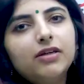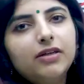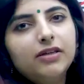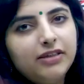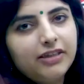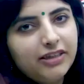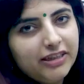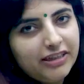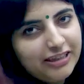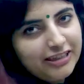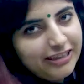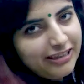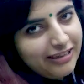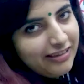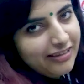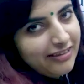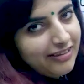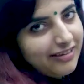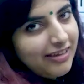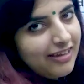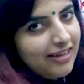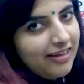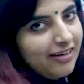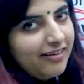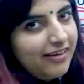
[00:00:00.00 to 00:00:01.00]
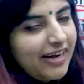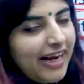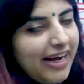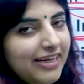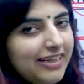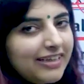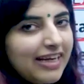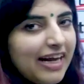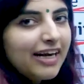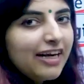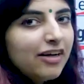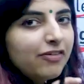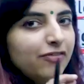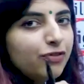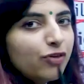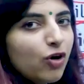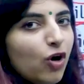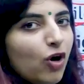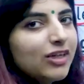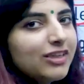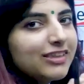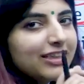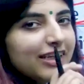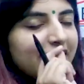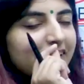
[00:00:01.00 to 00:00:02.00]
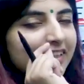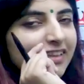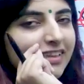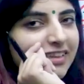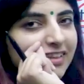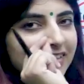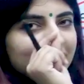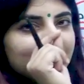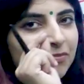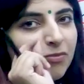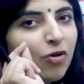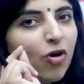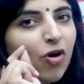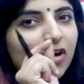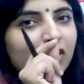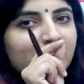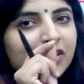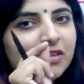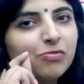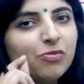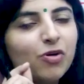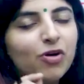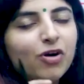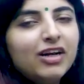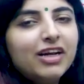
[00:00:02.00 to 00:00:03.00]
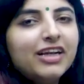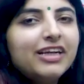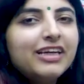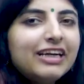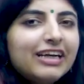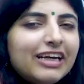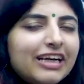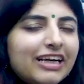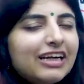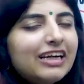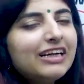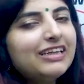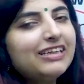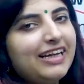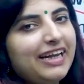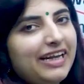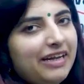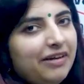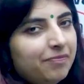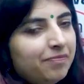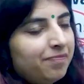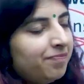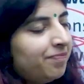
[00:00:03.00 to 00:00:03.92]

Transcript: detail right and of course in small small and little time